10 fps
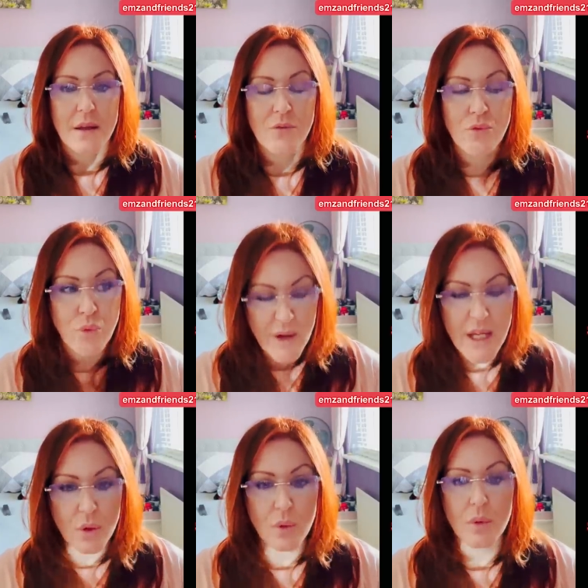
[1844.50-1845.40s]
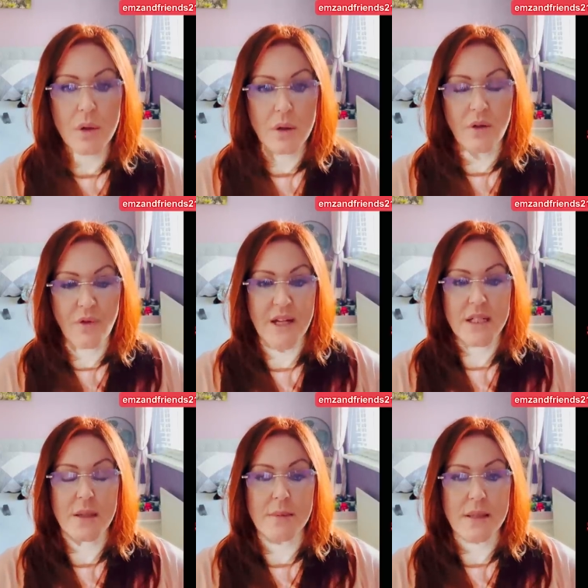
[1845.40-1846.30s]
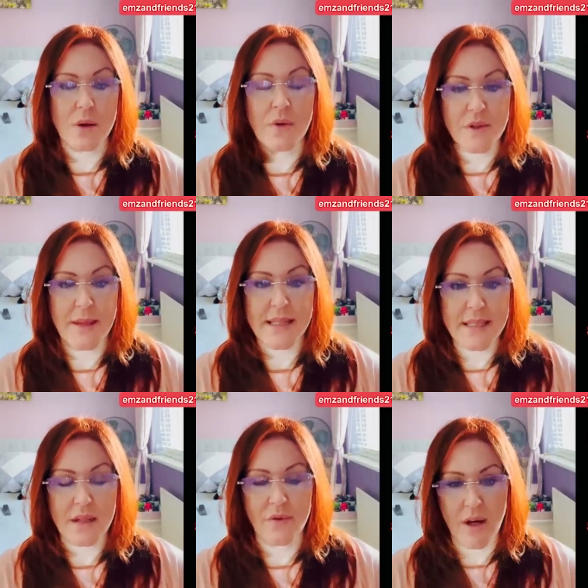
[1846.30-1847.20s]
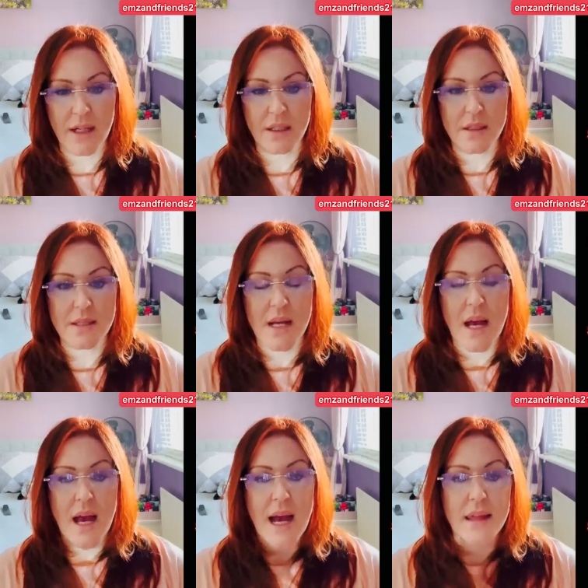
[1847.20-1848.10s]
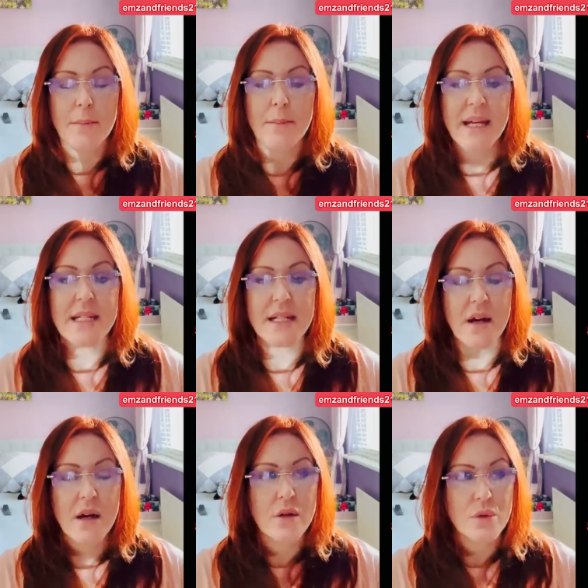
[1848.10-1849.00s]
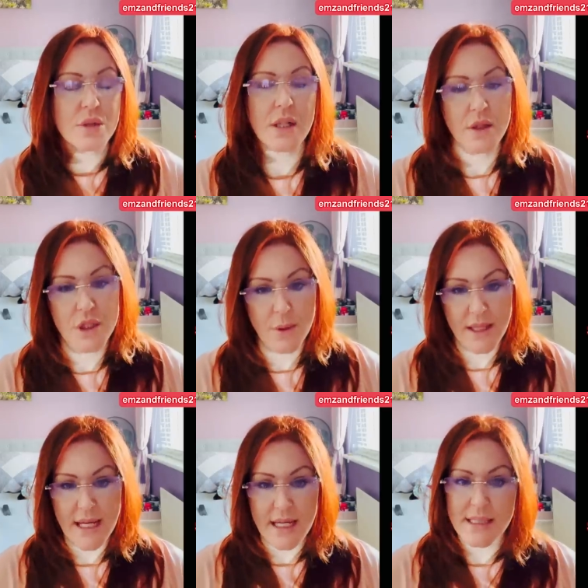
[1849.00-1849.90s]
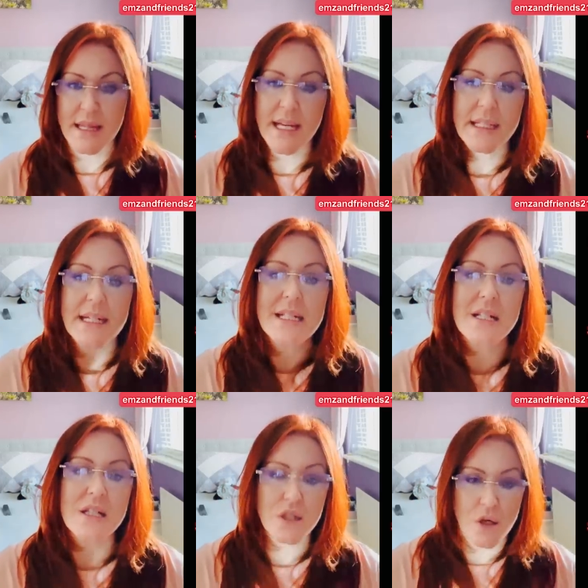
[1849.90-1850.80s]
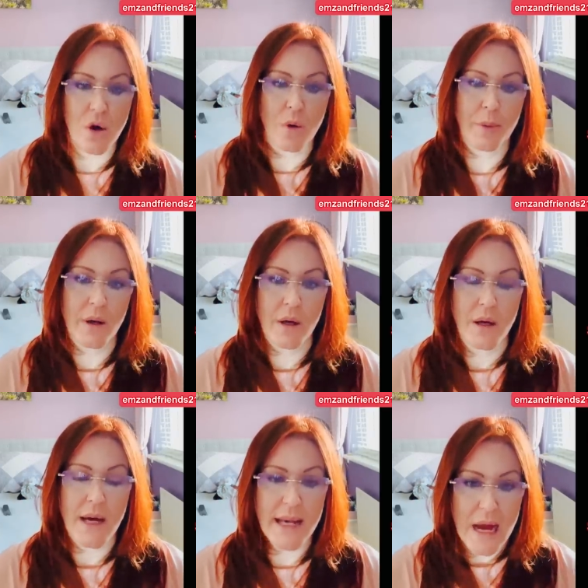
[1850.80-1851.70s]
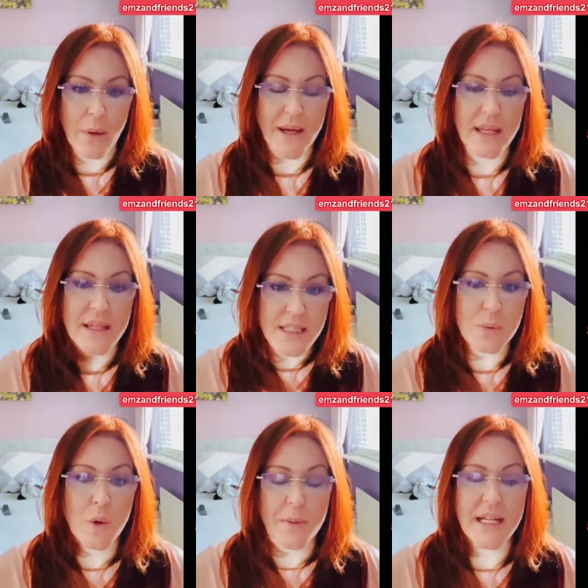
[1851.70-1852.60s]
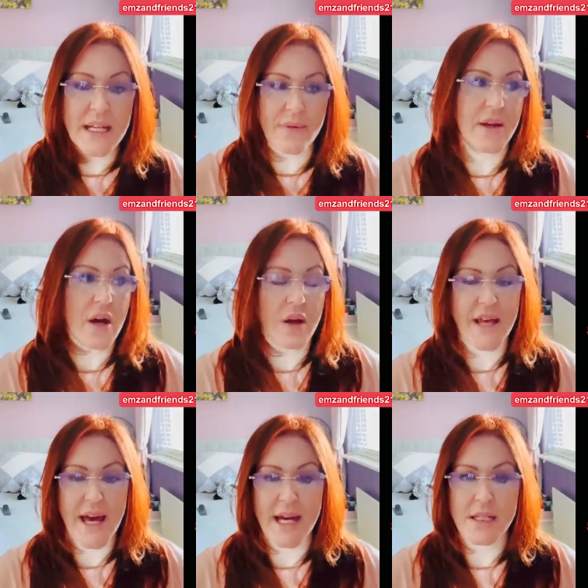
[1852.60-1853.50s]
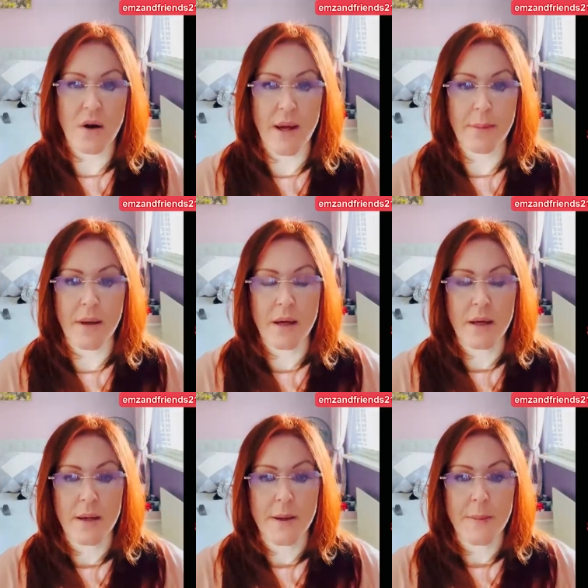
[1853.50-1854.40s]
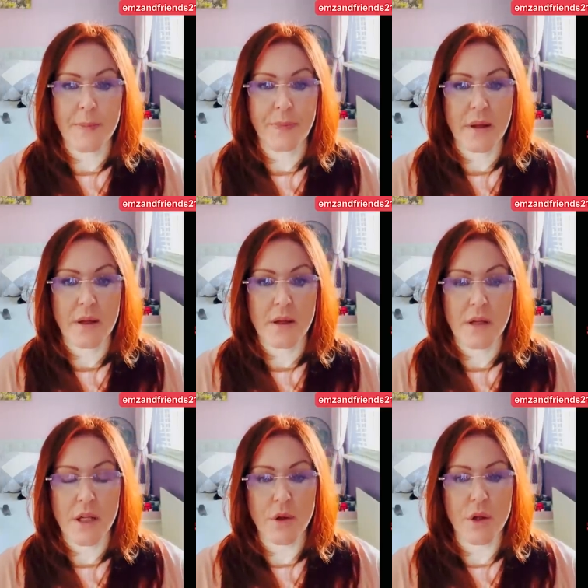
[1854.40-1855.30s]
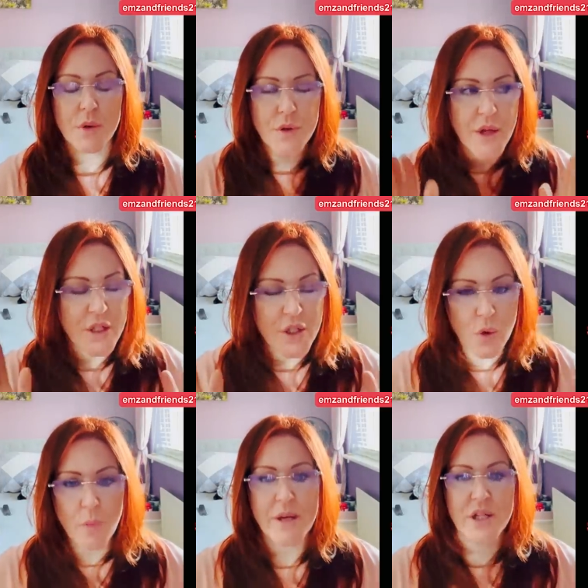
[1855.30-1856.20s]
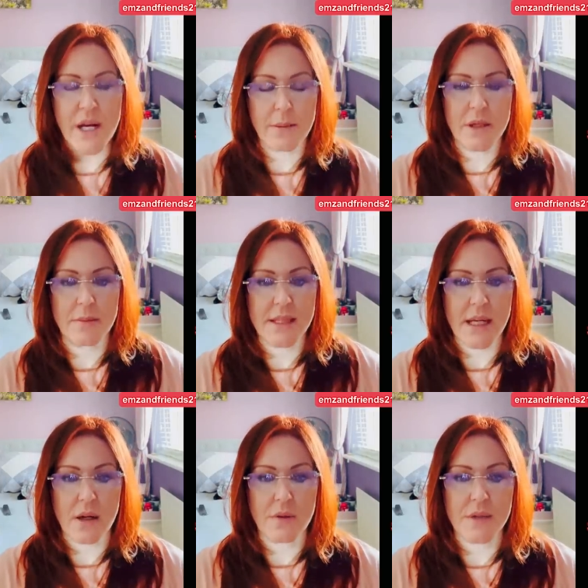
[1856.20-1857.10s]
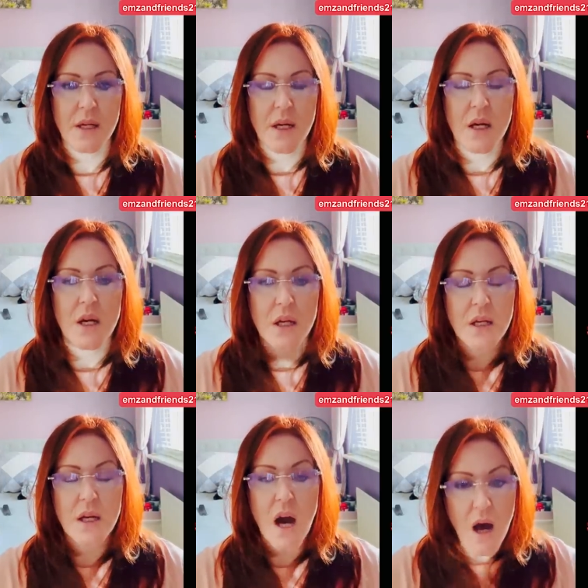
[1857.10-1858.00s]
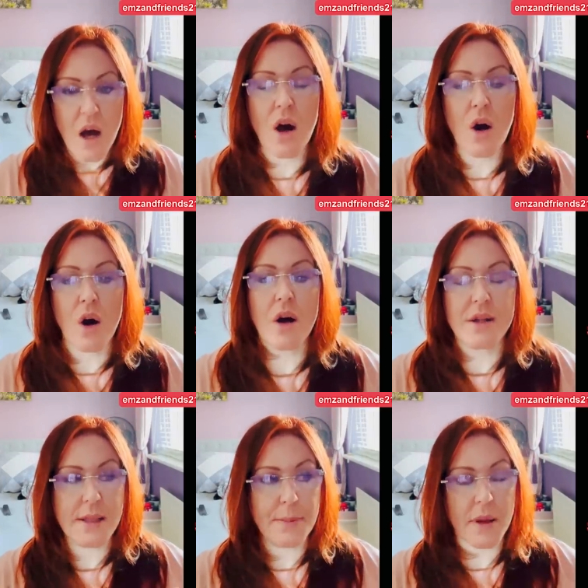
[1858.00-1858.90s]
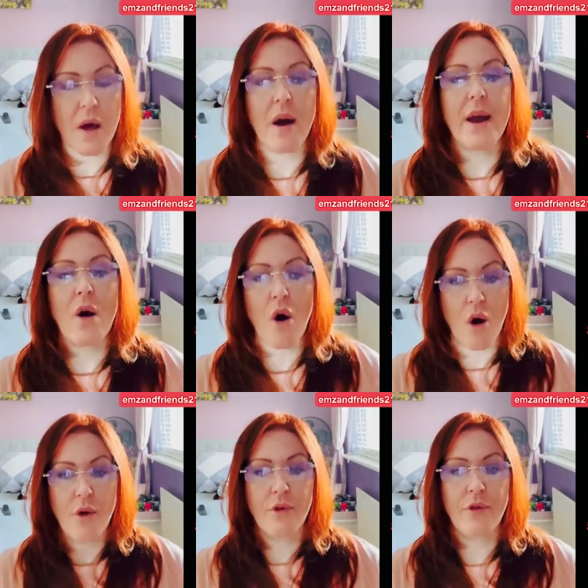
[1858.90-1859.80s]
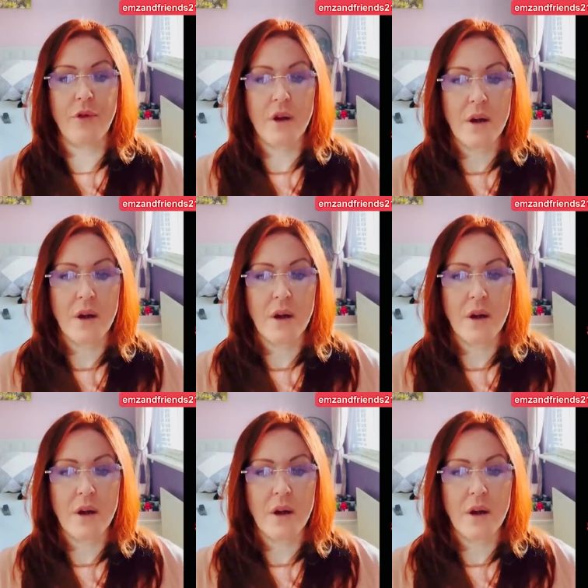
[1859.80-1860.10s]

real victims of domestic violence, and the media are also doing that. So they need to stop allowing this woman and giving her the airtime. You know, you they should all be ashamed of themselves. Cut her supply off,